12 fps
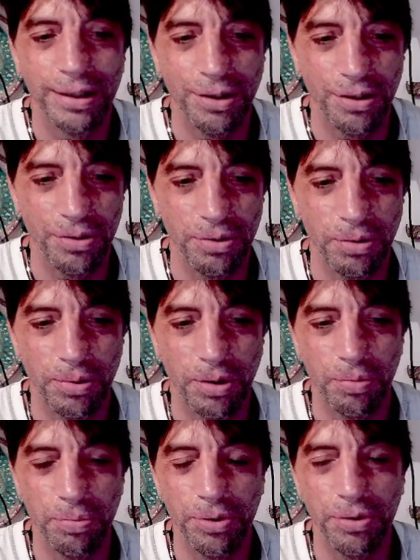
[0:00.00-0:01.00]
There is no more
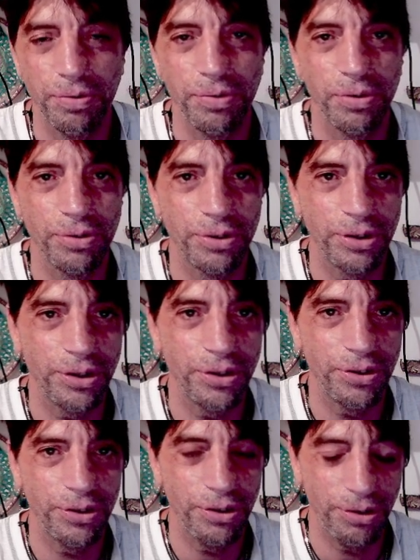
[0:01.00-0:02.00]
beautiful
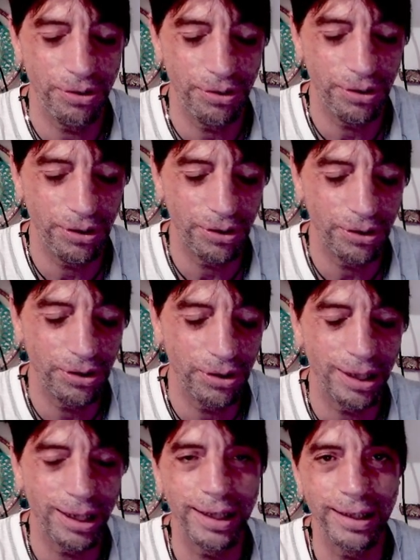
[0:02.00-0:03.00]
things you did
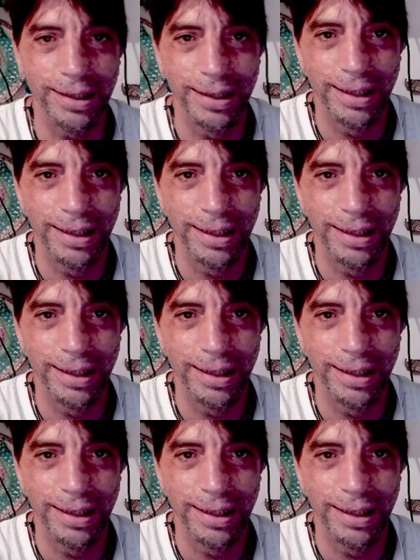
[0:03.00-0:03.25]
today.